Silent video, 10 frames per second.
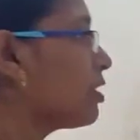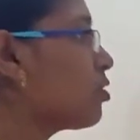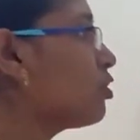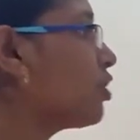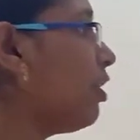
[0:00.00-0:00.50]

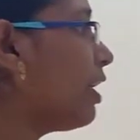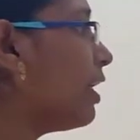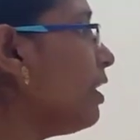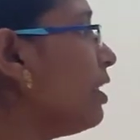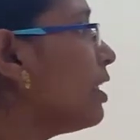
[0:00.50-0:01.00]
So
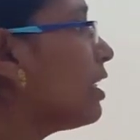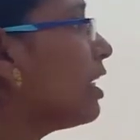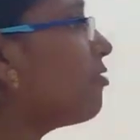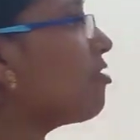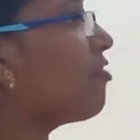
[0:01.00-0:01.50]
children,
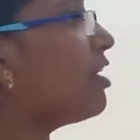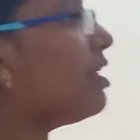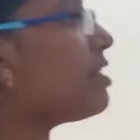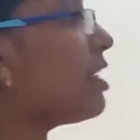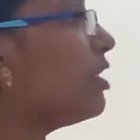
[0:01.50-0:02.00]
here we
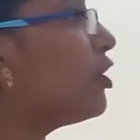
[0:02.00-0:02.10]
first